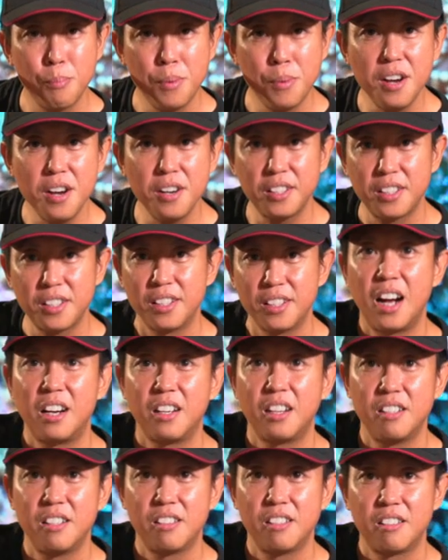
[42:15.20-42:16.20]
pierce the
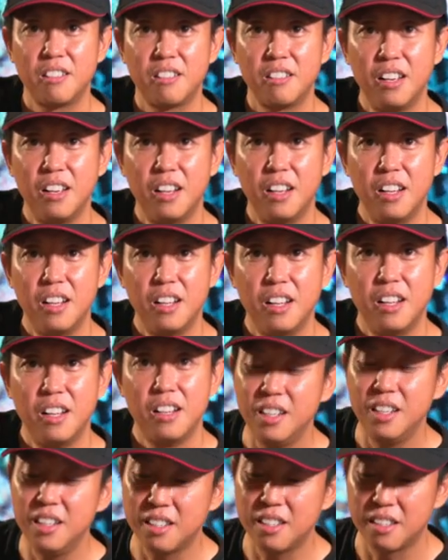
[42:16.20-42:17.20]
darkness.
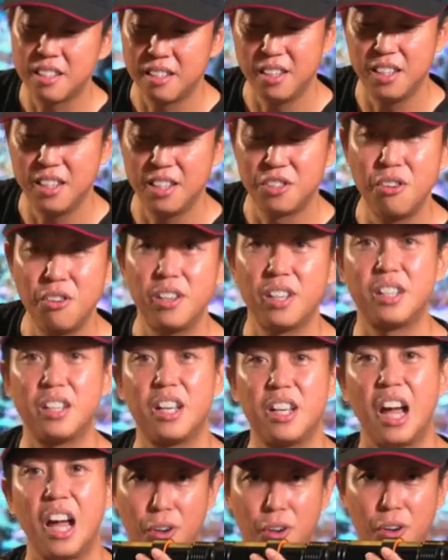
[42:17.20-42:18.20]
This is not a
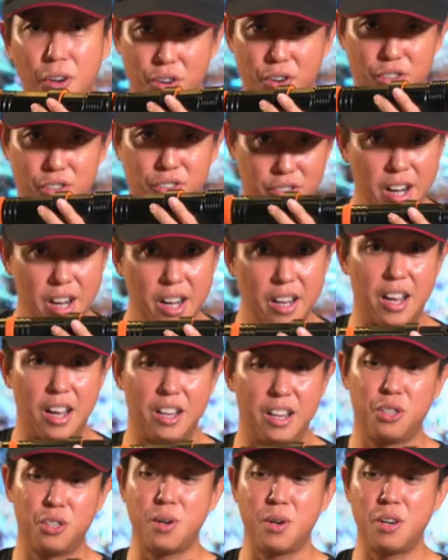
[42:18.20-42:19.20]
dive torch, right?
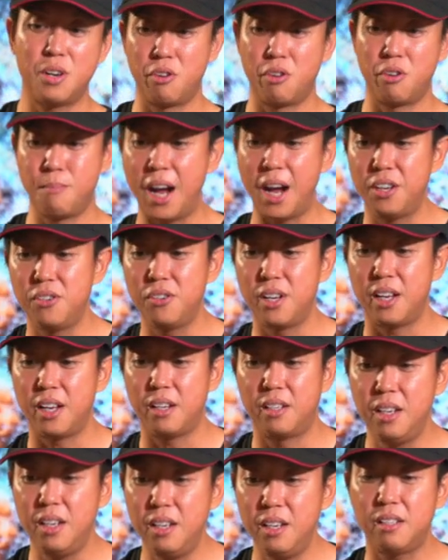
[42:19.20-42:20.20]
I just want to remind you
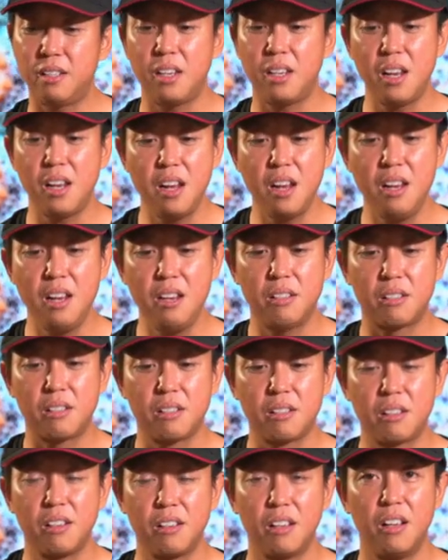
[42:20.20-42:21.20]
that this
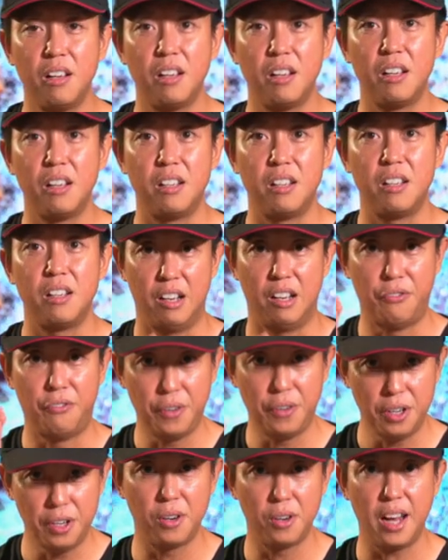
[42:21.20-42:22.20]
is a
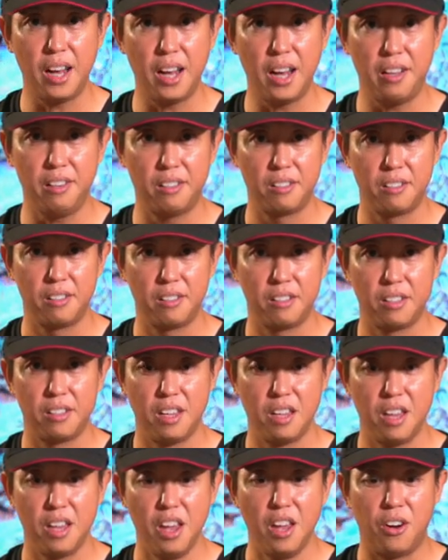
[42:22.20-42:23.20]
video light.
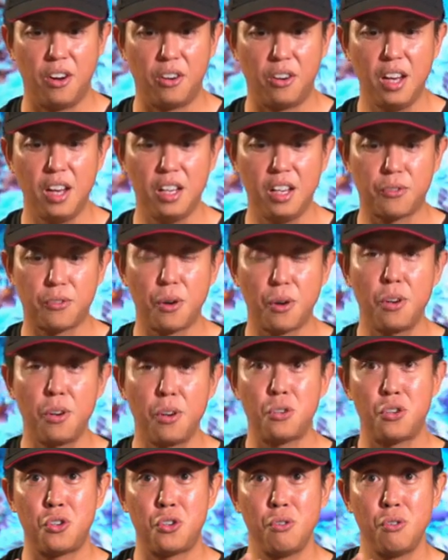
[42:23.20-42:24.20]
Okay, it's for
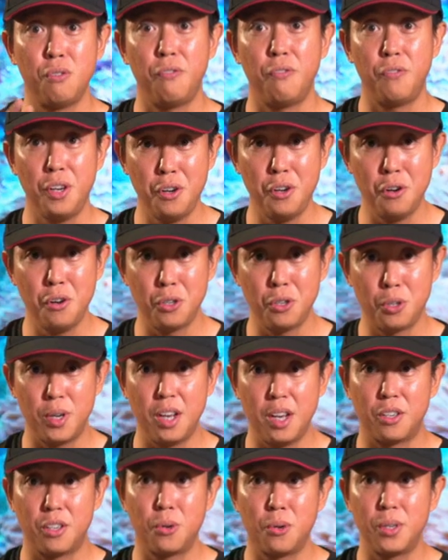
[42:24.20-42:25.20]
you to shoot videos
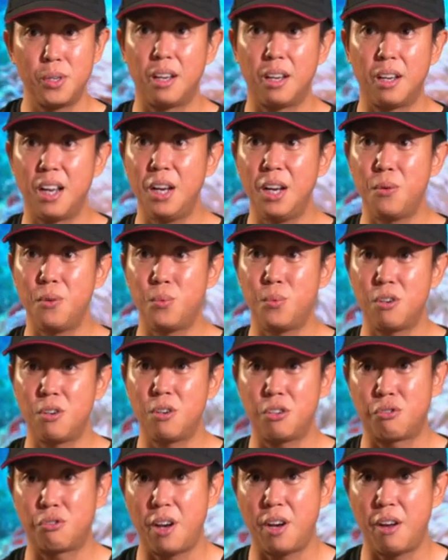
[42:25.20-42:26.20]
with it. So the light will
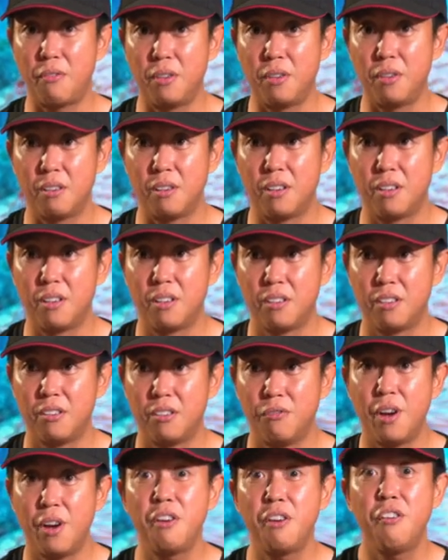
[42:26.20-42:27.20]
not travel
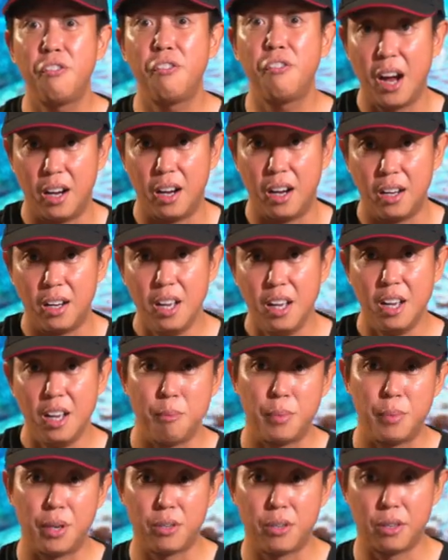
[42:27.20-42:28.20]
very far
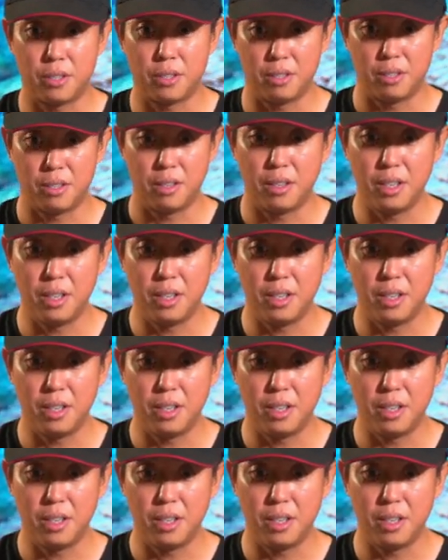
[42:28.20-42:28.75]
because